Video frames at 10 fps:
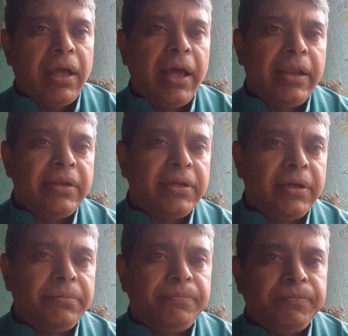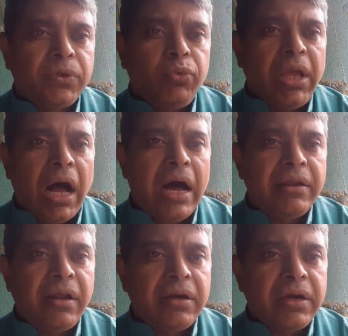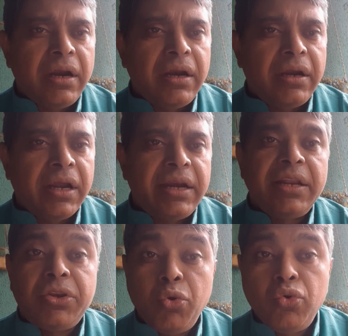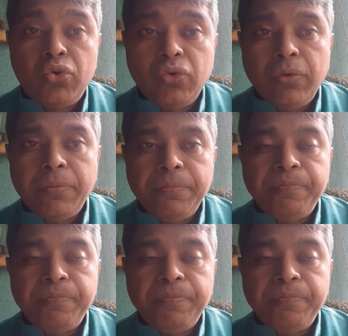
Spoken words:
And we are getting tuned to